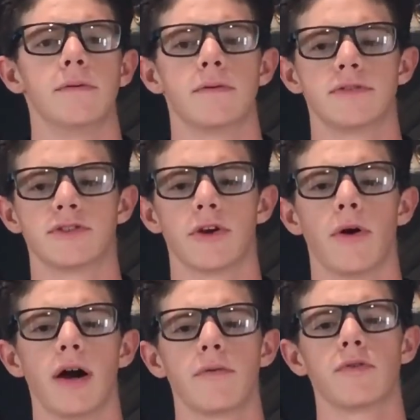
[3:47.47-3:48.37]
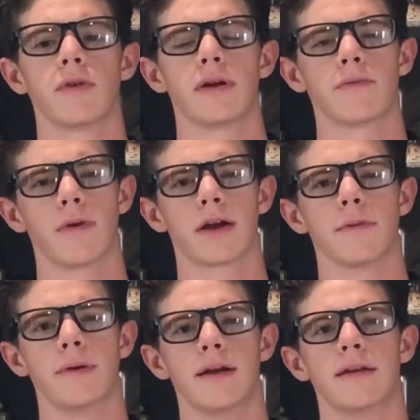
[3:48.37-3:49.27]
So I would
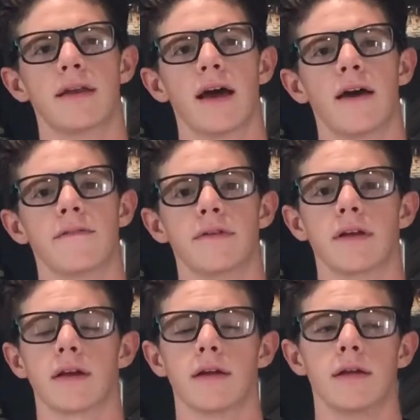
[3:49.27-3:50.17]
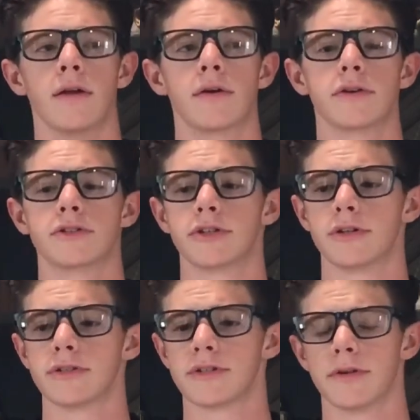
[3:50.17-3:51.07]
recommend having an
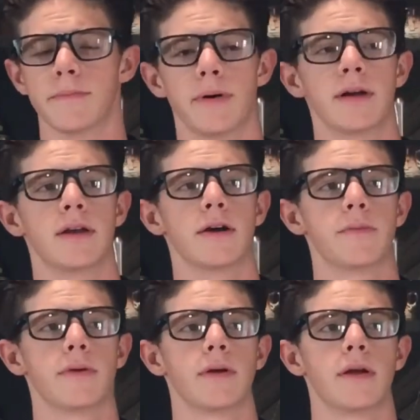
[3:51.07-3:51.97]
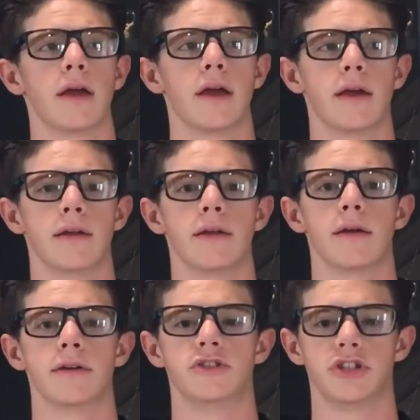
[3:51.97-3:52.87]
undershirt, button-up, and
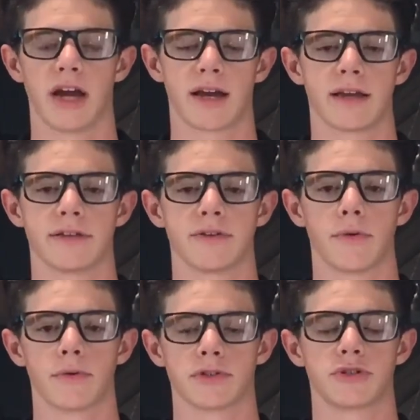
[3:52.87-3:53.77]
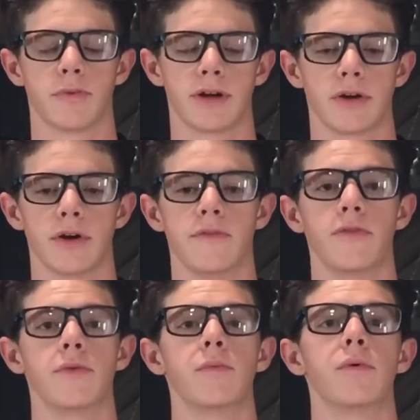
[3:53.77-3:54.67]
a jacket or sweater if
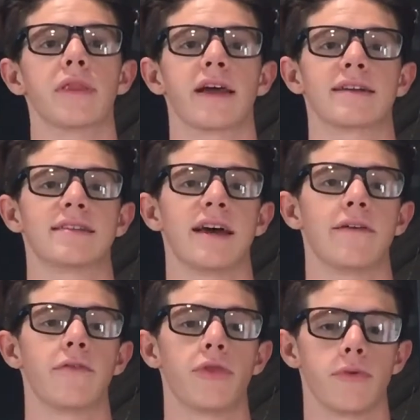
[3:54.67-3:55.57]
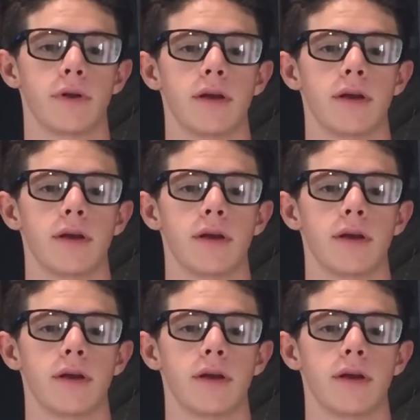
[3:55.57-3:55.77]
you would like to have 3.